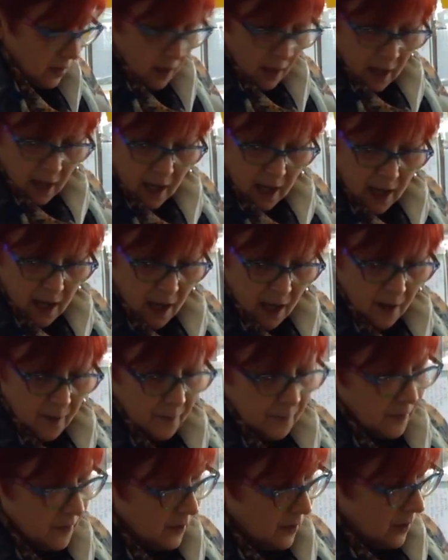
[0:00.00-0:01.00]
here,
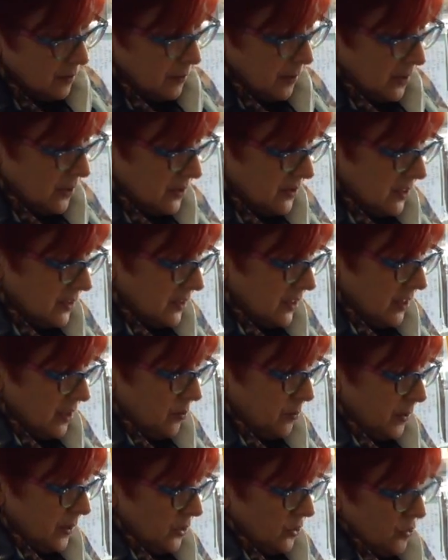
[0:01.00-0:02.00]
because it's a
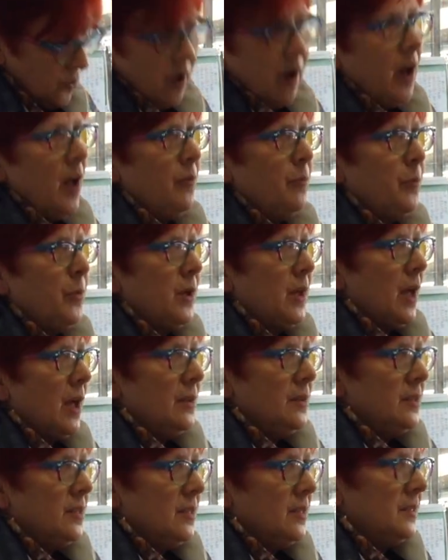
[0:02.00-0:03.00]
little bit dry, put it
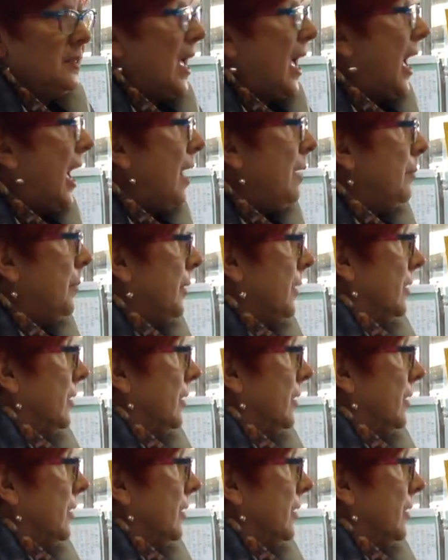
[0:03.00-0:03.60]
under the tap,